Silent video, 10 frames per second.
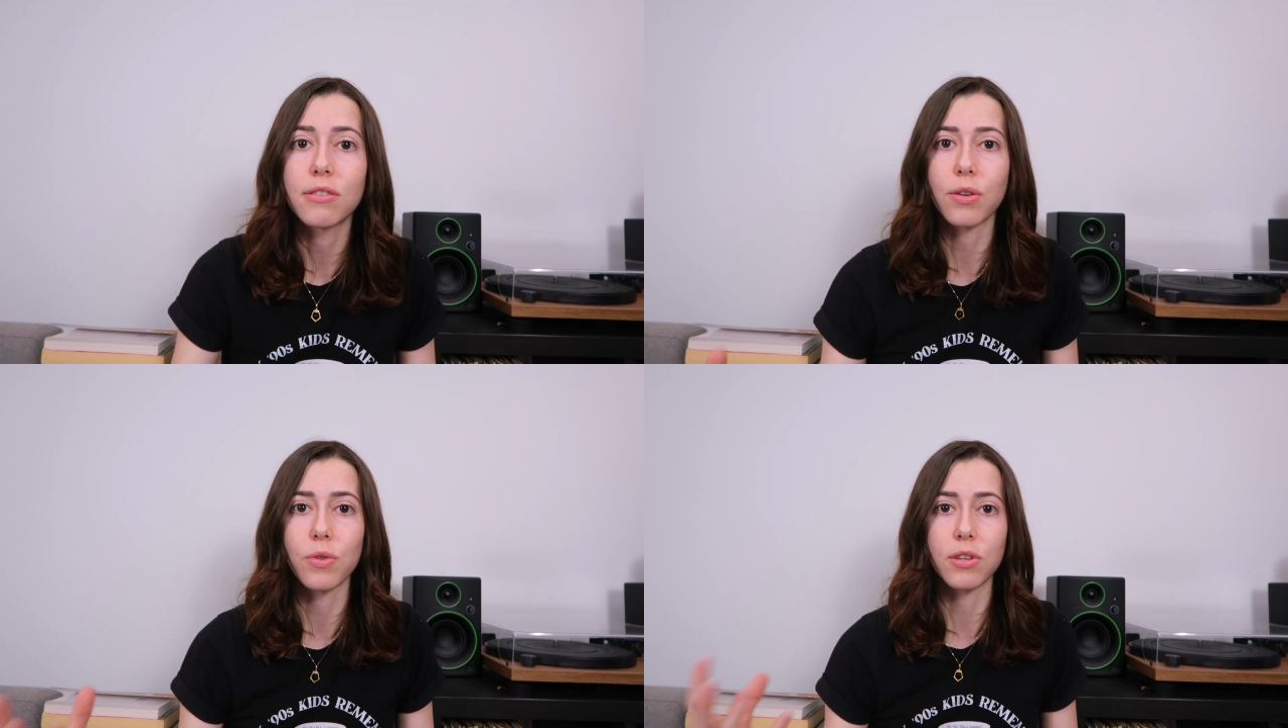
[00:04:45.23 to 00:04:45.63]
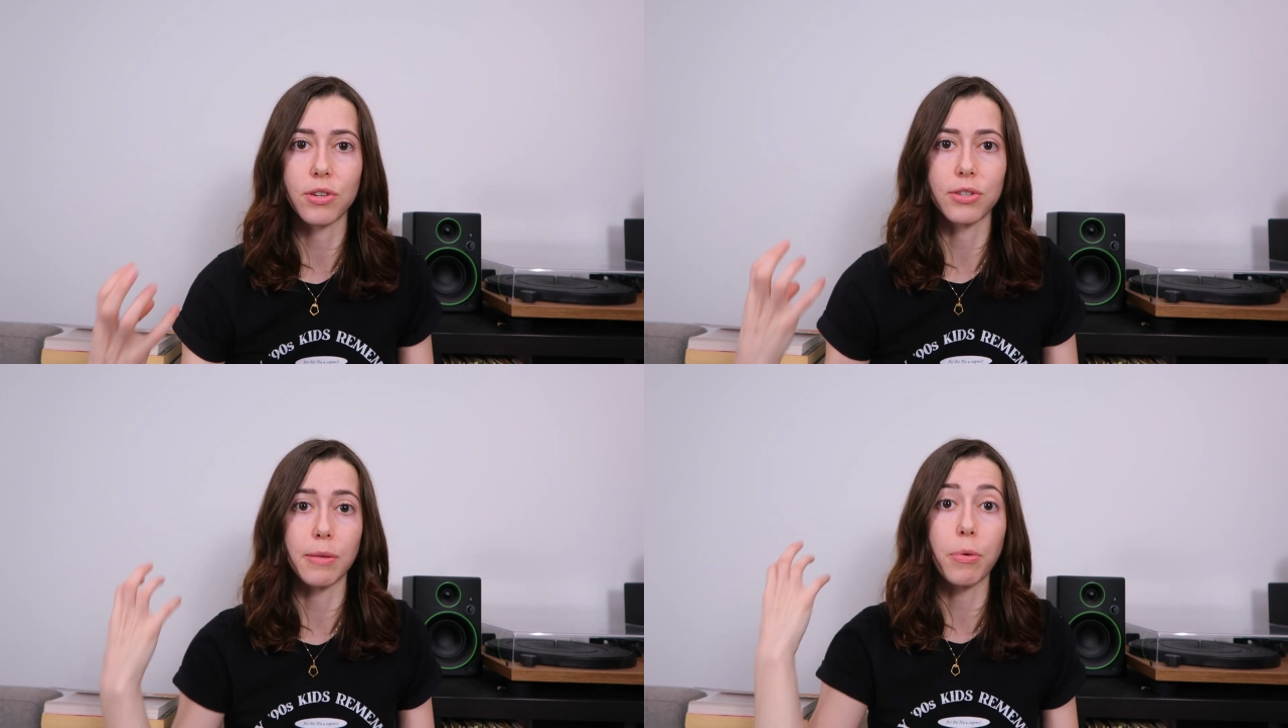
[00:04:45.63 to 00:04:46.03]
So these
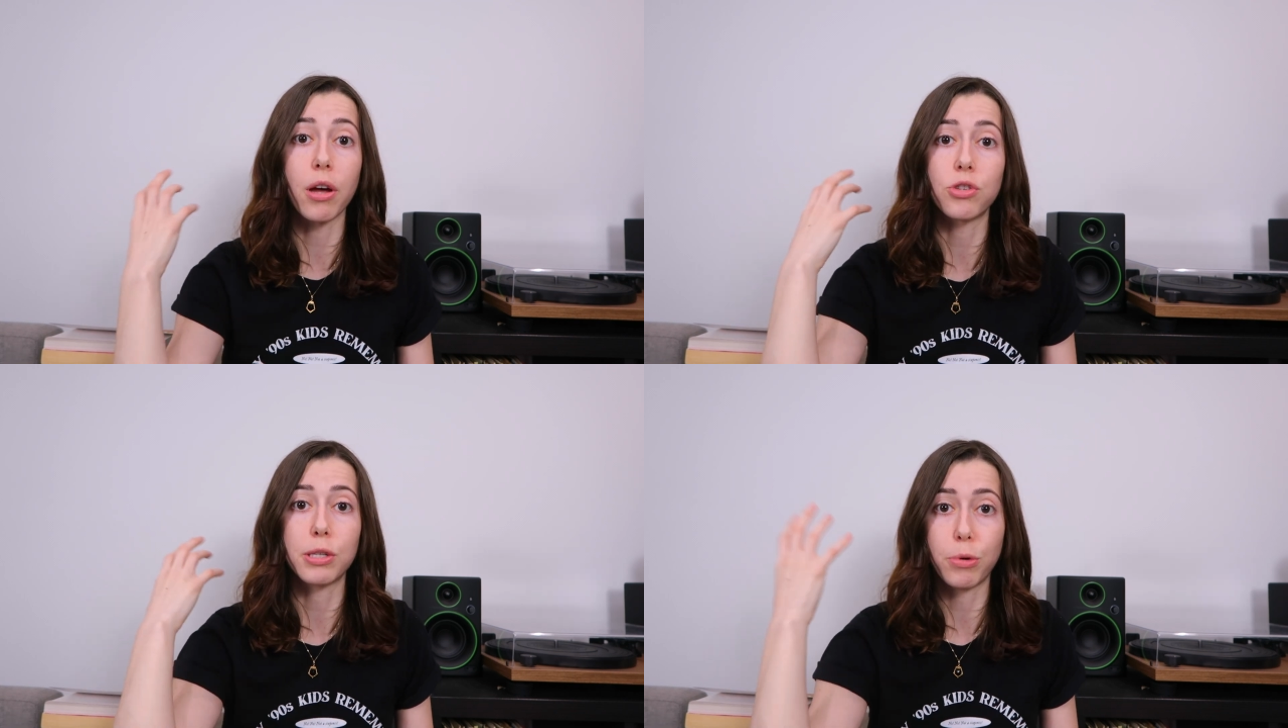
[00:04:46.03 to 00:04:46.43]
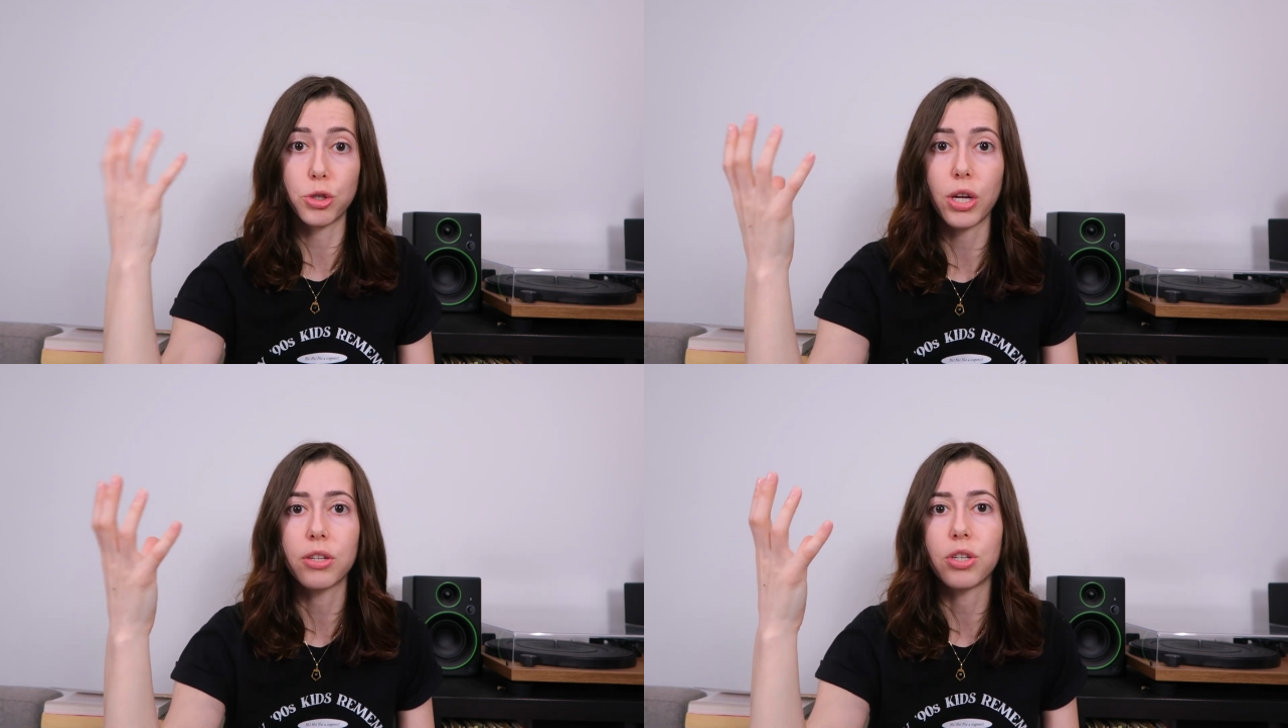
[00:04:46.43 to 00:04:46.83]
are subconscious
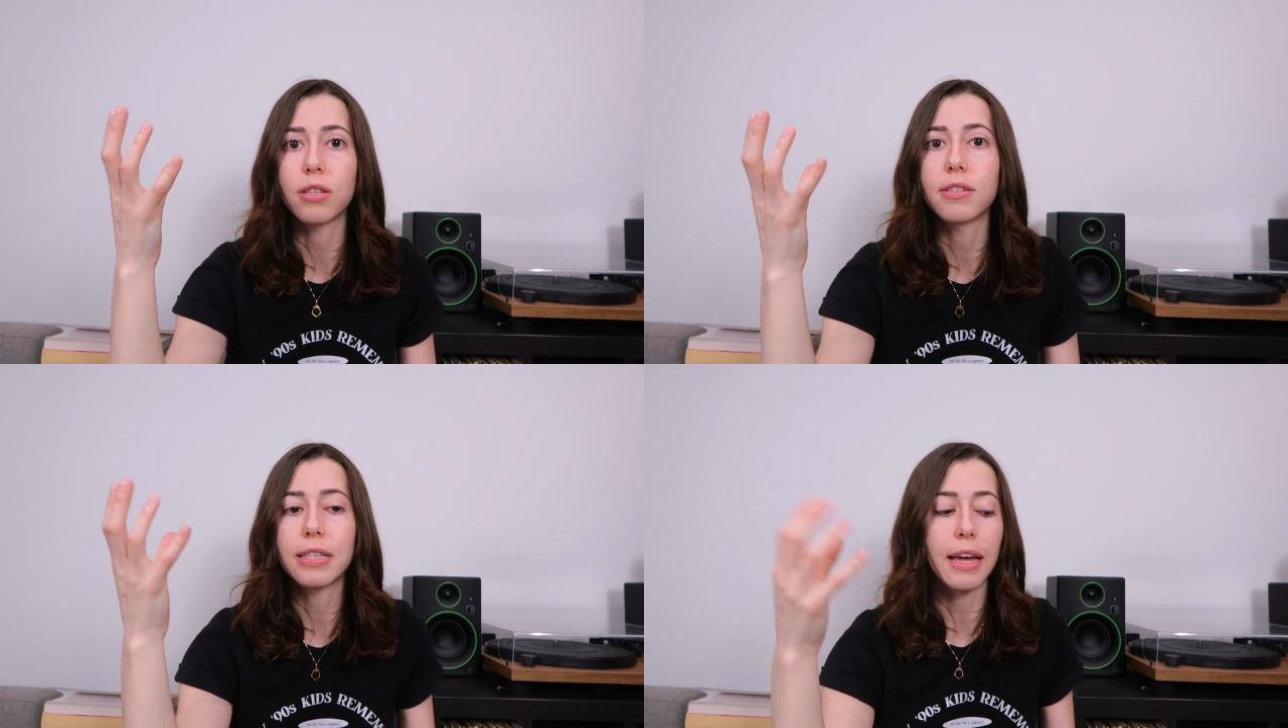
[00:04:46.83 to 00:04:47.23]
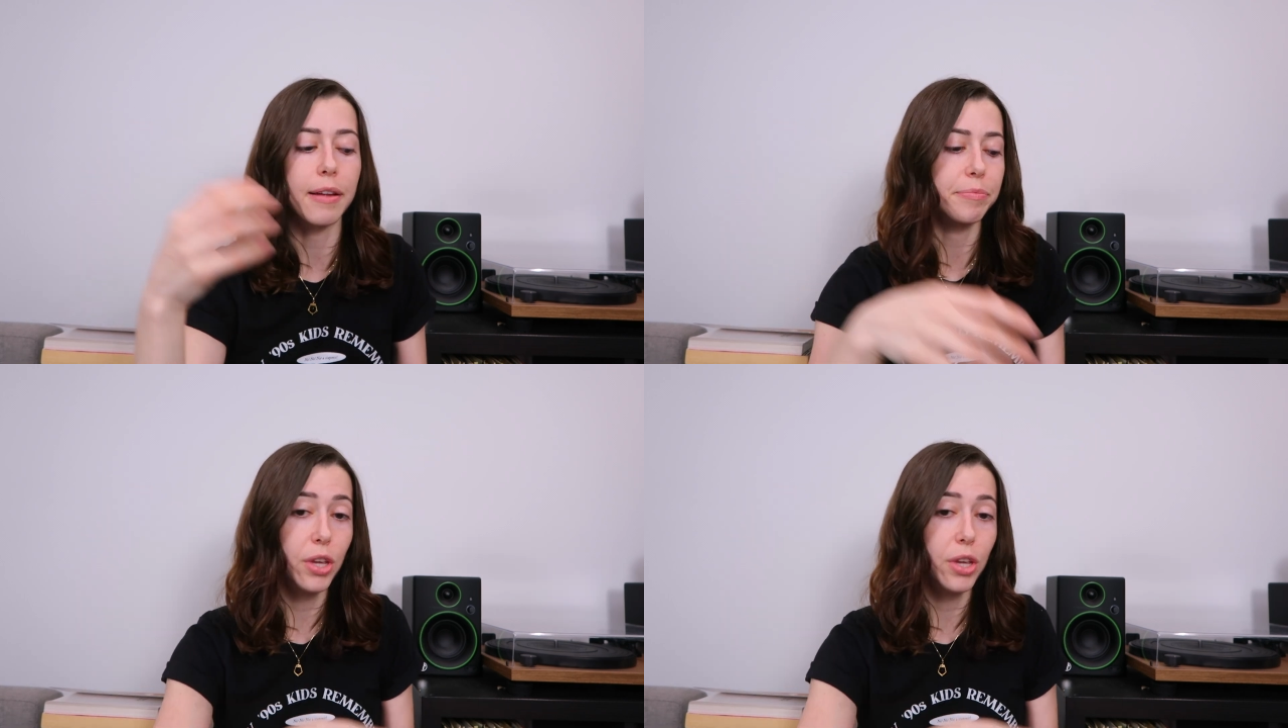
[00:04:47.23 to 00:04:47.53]
projections that,